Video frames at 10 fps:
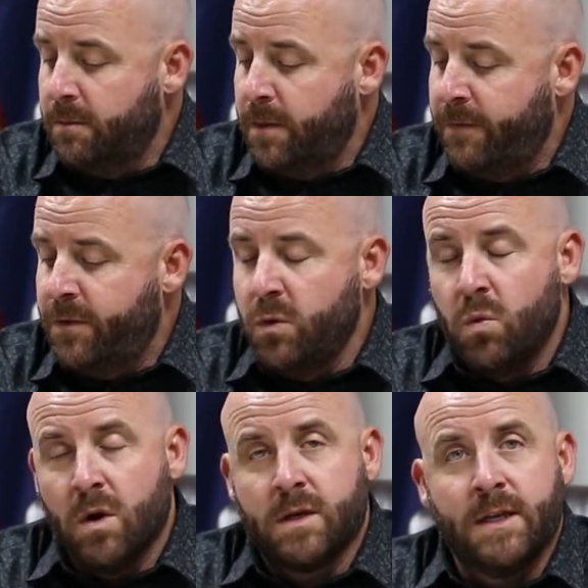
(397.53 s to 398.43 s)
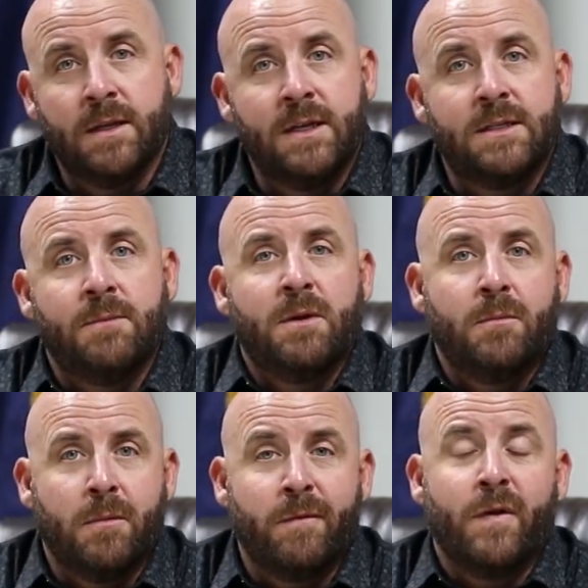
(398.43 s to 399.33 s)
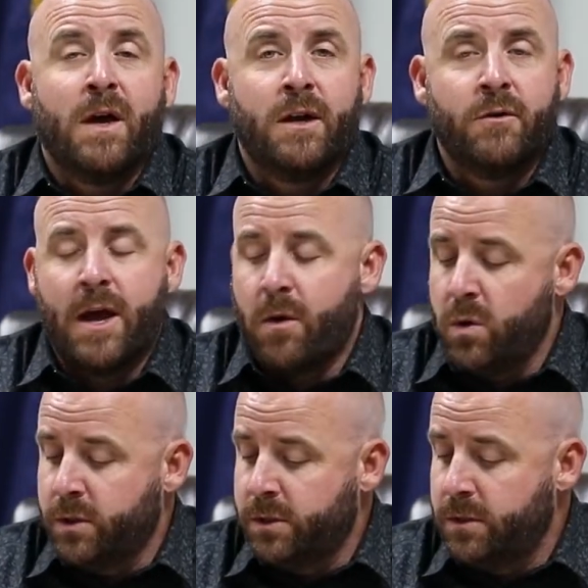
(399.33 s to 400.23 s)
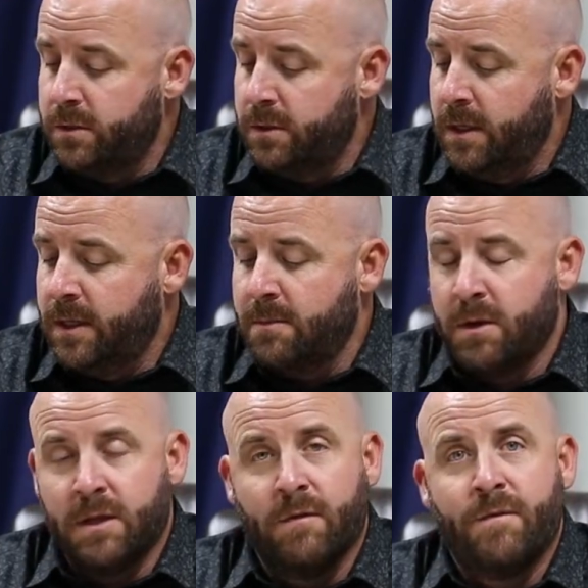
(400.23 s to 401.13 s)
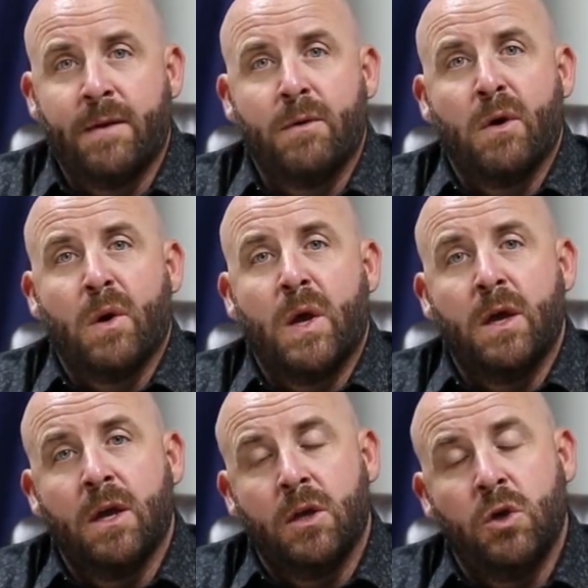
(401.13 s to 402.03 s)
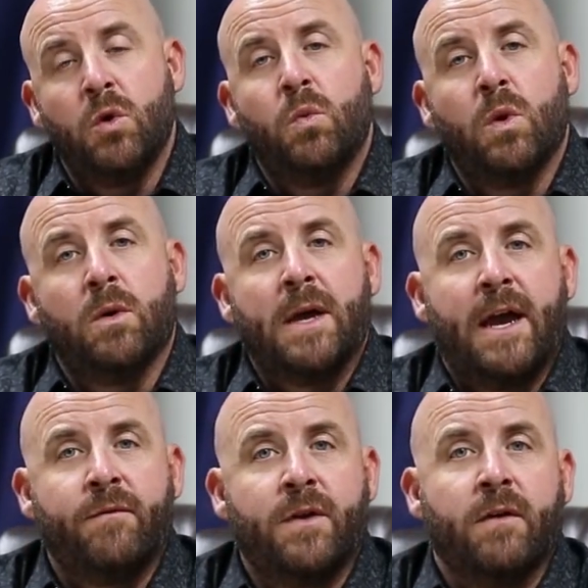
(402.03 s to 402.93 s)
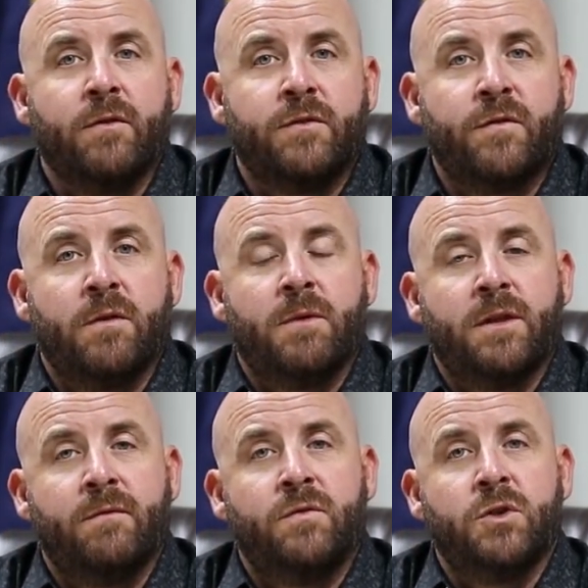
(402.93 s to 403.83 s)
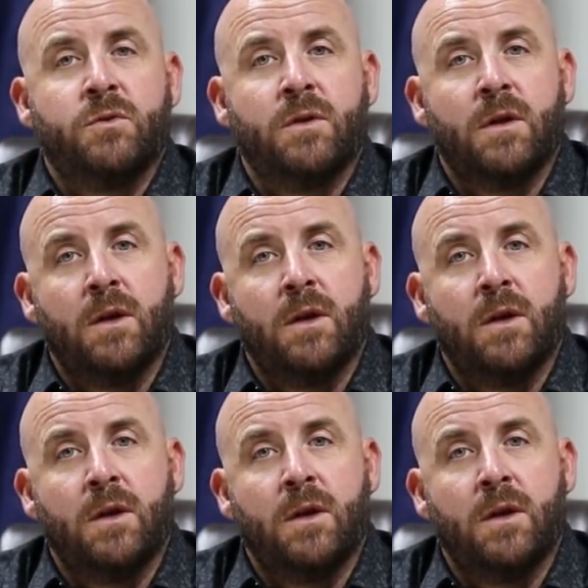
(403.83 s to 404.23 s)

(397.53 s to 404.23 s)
if you worked at least a minimum of 100 hours in the month of February, you will have coverage for the month of June.